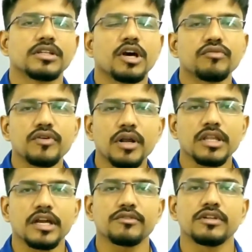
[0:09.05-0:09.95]
Now for
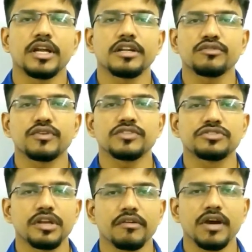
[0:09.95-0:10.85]
that, let us first
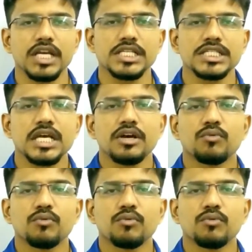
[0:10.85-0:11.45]
revise